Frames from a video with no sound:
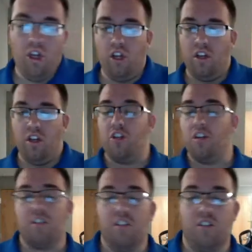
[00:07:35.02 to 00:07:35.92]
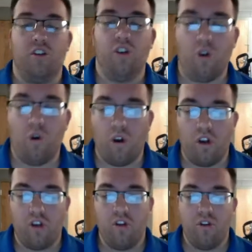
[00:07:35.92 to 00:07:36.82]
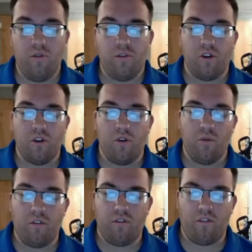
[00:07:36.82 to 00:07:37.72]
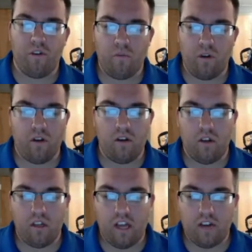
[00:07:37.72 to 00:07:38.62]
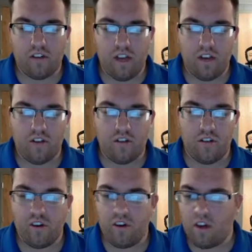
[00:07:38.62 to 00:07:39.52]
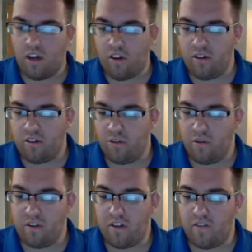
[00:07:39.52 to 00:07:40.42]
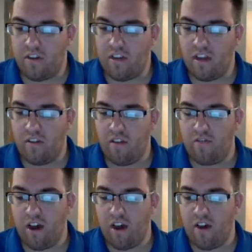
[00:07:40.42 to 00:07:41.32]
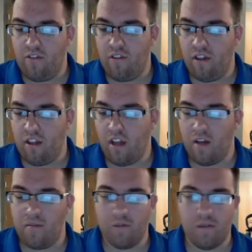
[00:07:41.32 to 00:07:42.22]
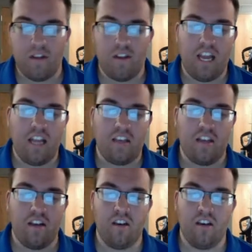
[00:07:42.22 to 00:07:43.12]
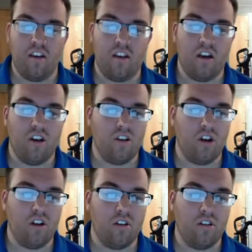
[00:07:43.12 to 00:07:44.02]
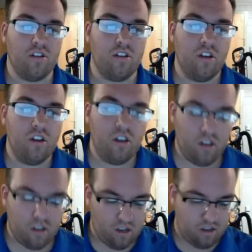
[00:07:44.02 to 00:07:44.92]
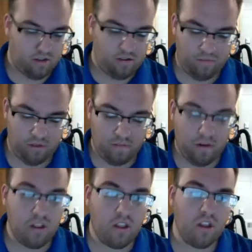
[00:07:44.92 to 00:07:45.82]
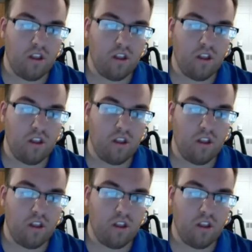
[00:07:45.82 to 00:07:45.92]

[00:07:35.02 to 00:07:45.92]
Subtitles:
adjust these according to you. So we went from $1,930 to about $1,795, so about $1,800 a month.